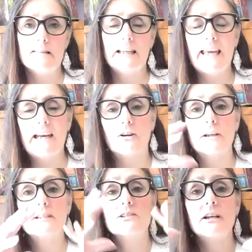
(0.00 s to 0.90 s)
They
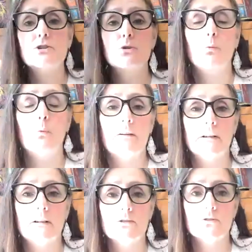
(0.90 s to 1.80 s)
carry such
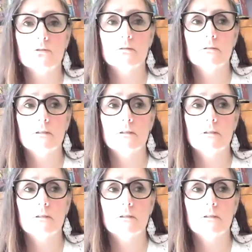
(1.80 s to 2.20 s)
awareness,